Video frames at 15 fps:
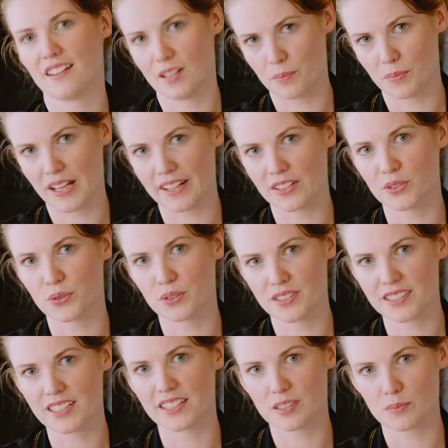a Blanco
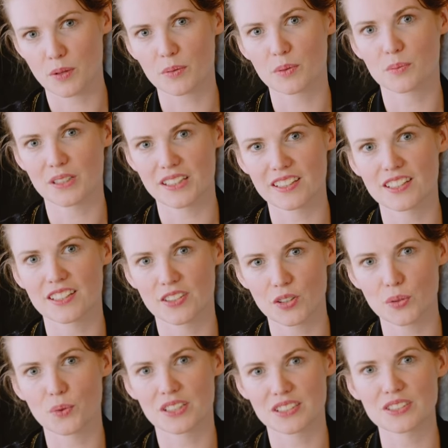is probably
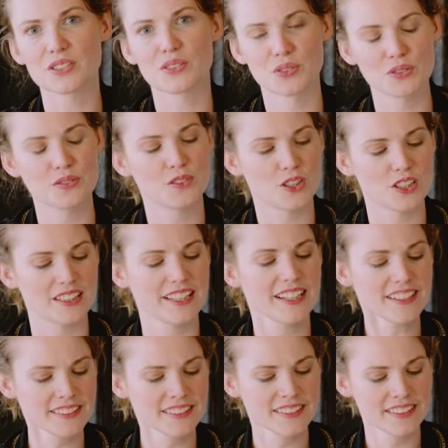the one to go for there.